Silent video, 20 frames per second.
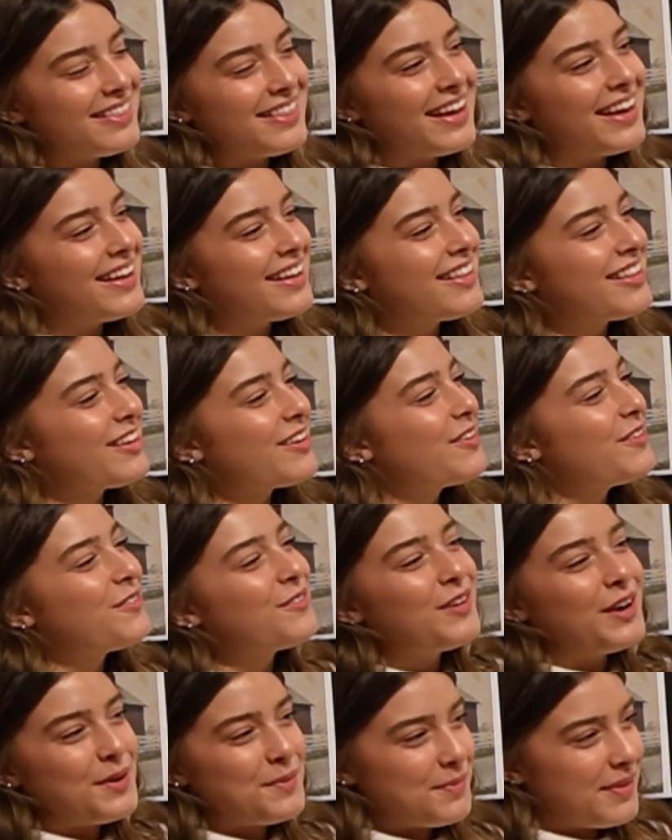that is a
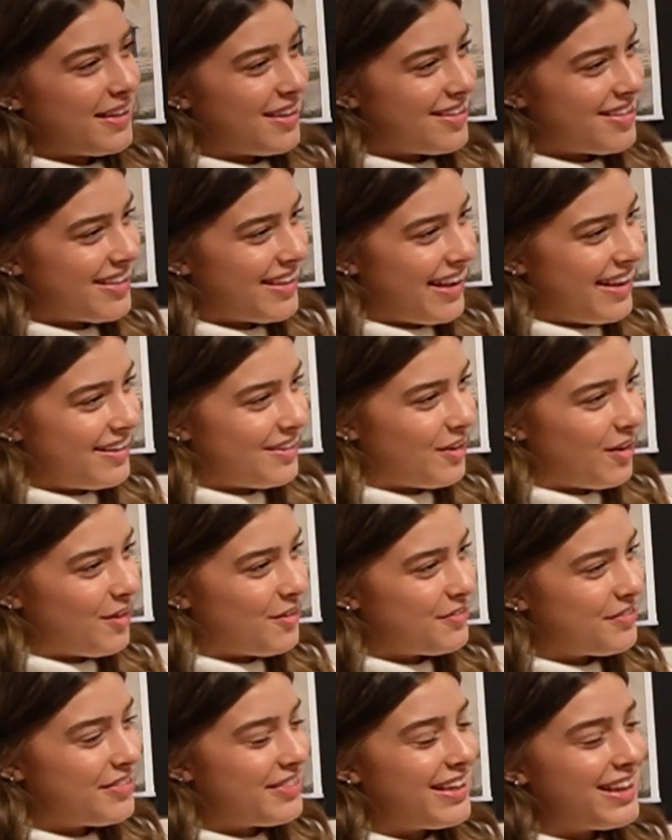great place to end
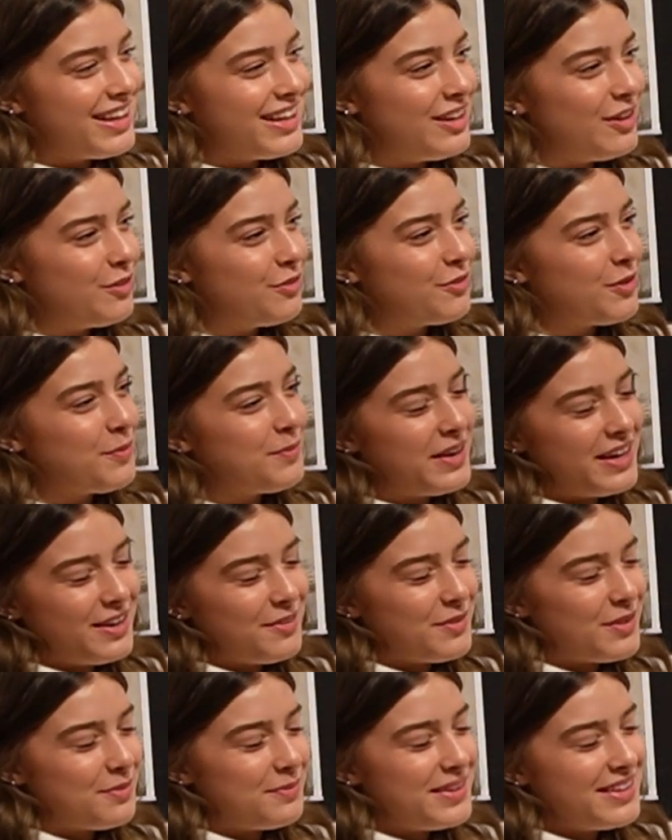off. Thank you for meeting
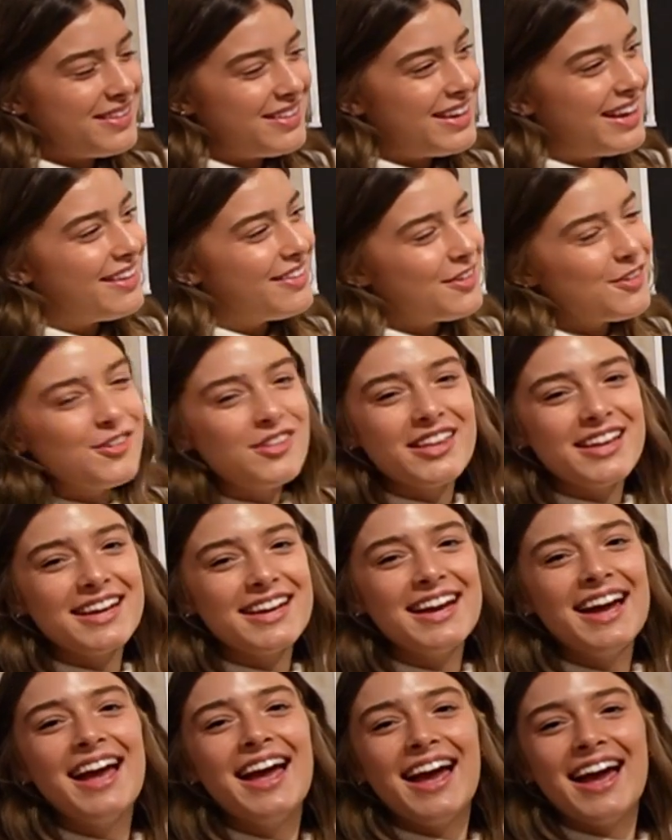with me today,
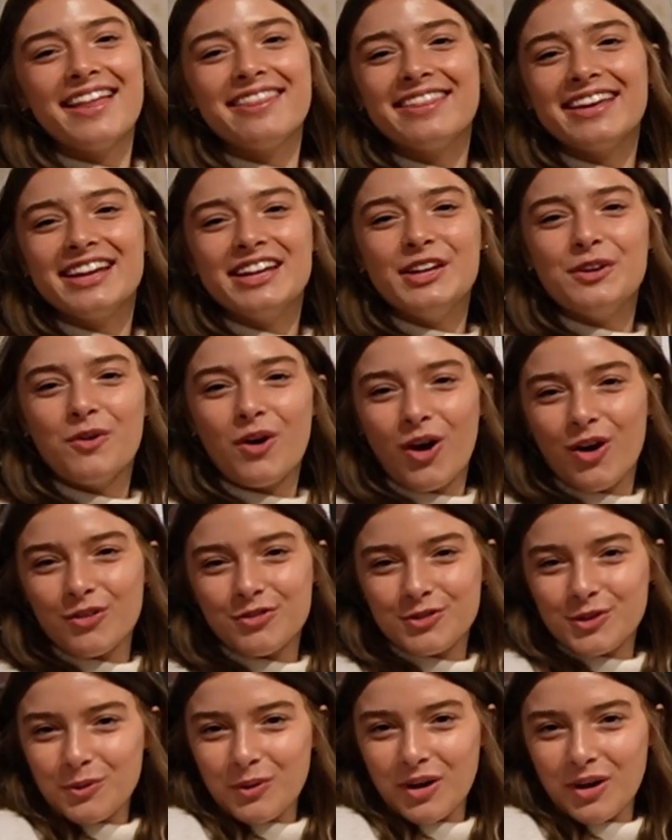Lucy, and thank you all for